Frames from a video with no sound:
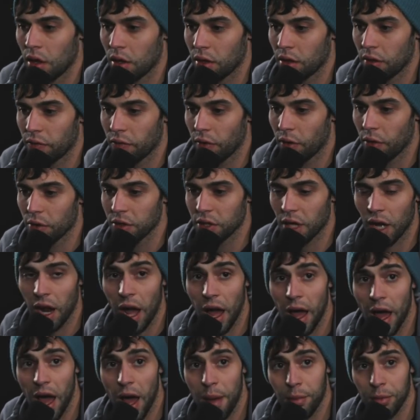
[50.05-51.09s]
The photos that
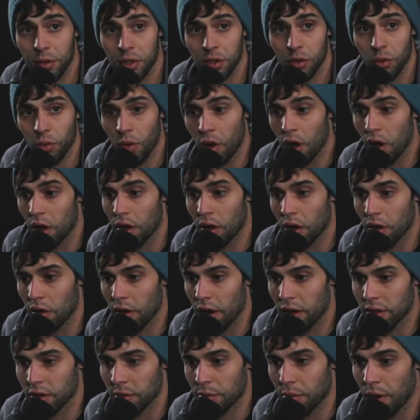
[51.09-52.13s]
I happen to want are
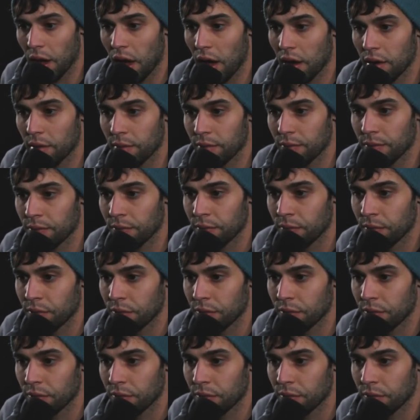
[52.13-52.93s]
at the bottom.